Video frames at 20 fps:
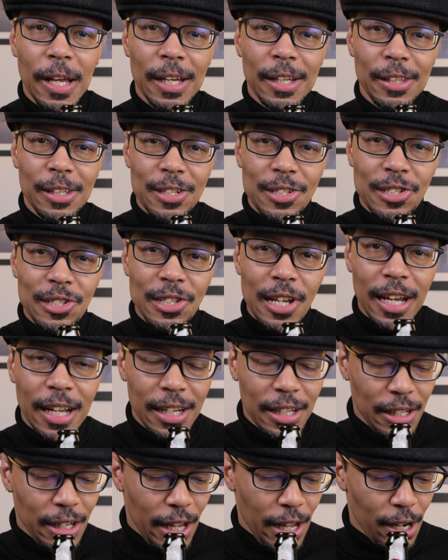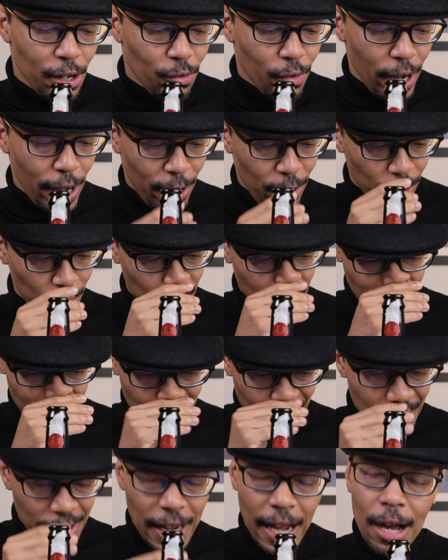the second day around.
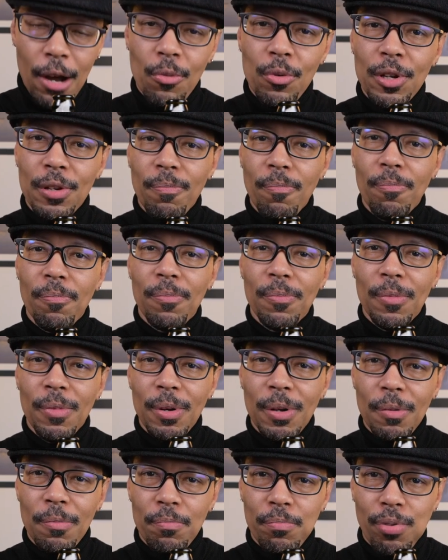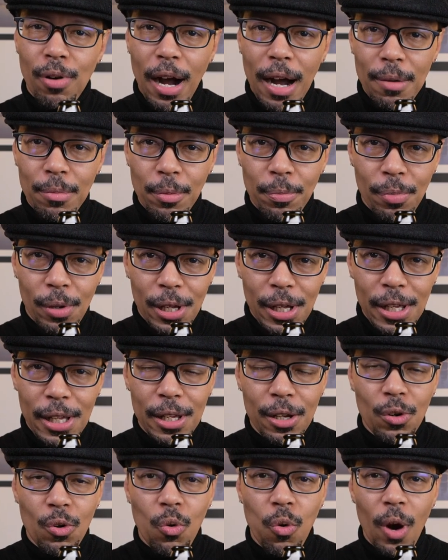And I would
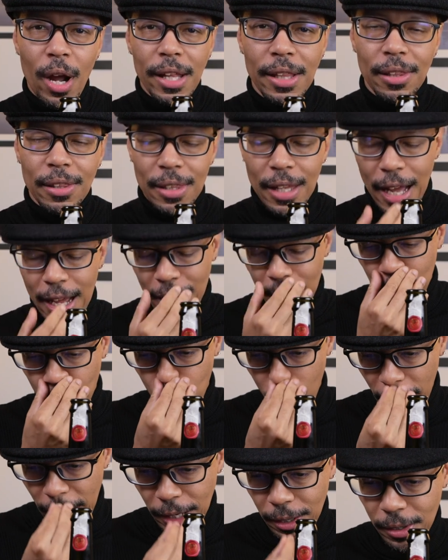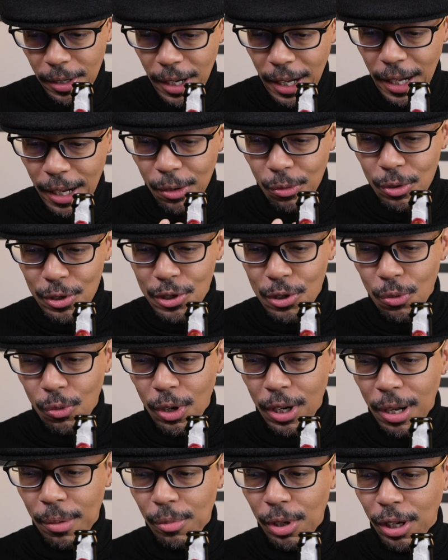probably what's the
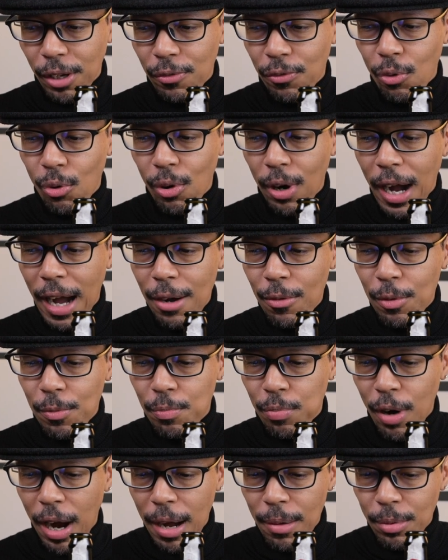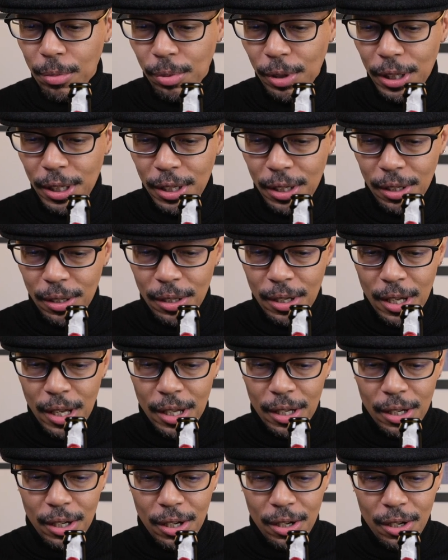word I'm looking for? I would probably
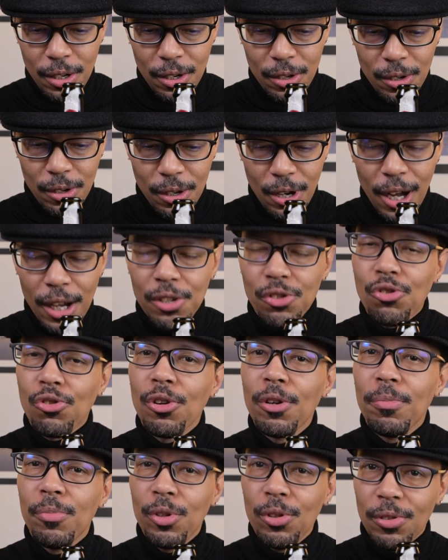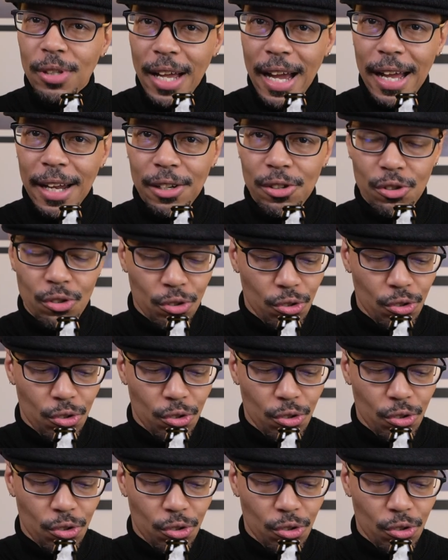contribute that